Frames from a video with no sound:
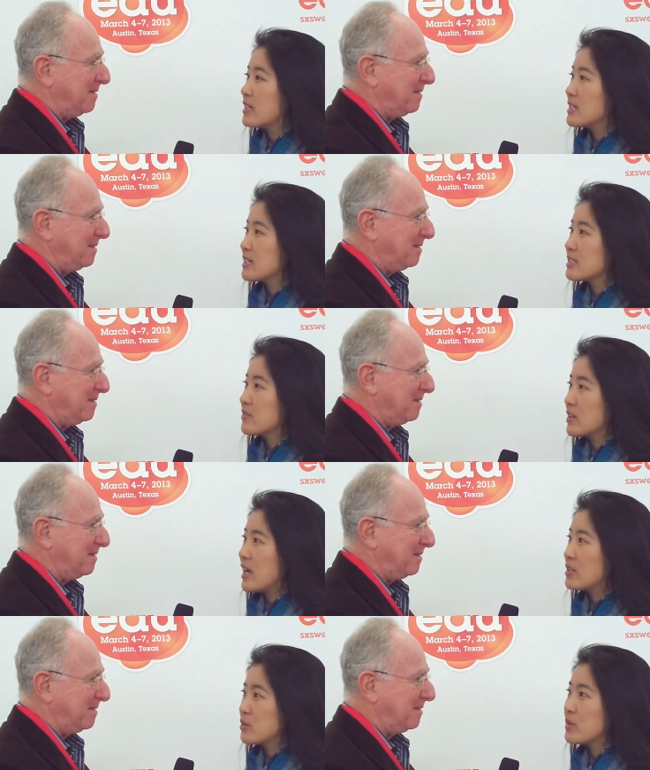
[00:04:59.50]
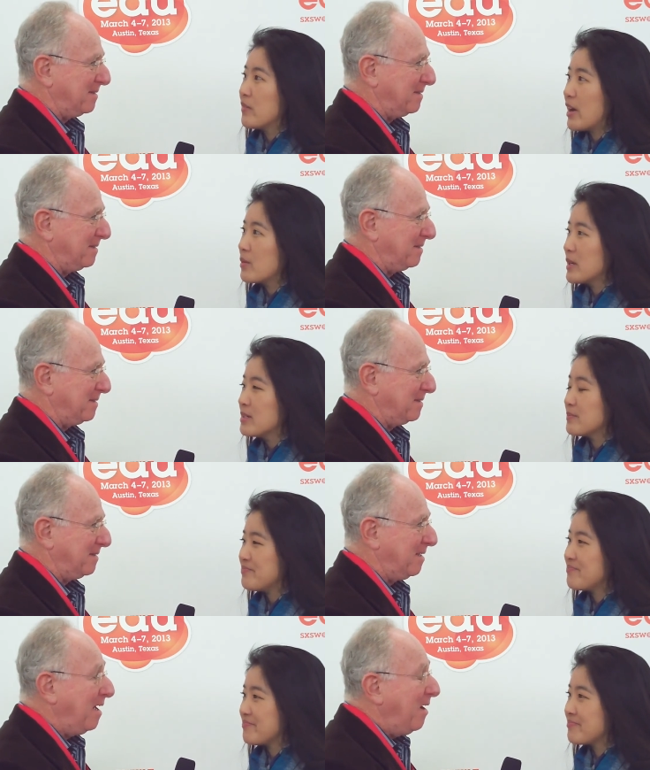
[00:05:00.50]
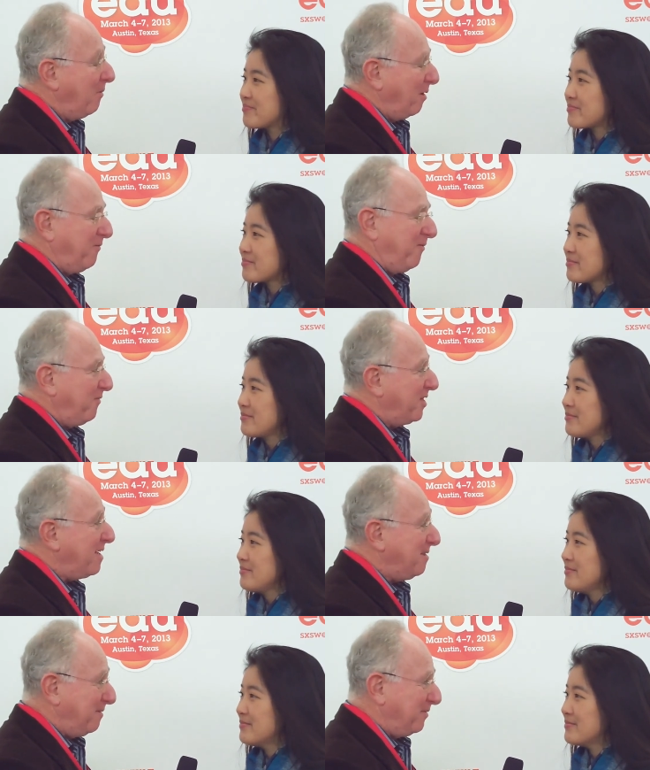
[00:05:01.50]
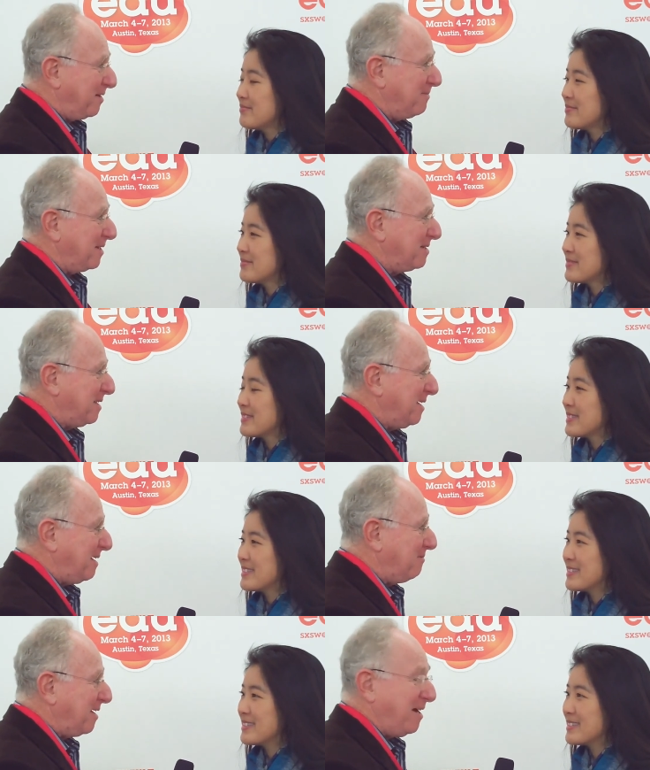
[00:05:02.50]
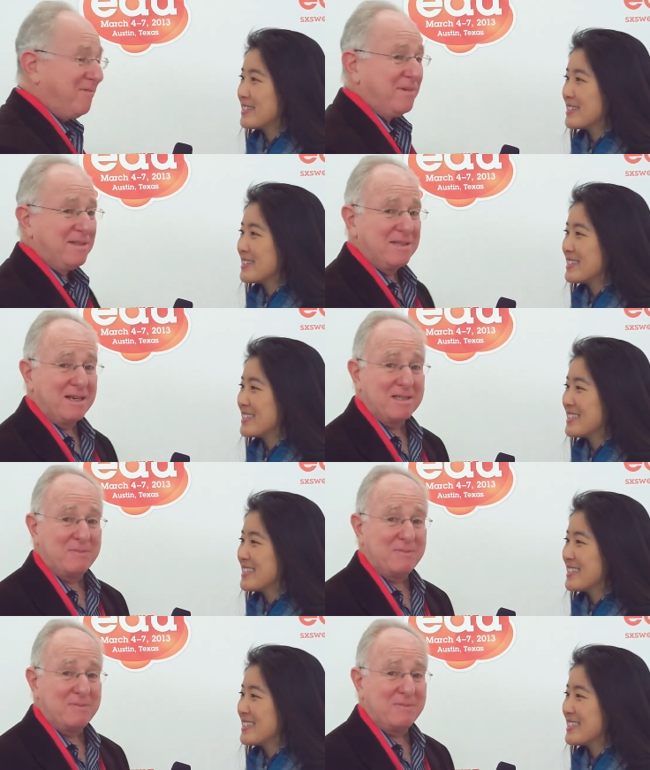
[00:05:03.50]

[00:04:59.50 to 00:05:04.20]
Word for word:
Speaker 1: context of a classroom environment.
Speaker 2: Well, thank you very much. Uh, I've been uh,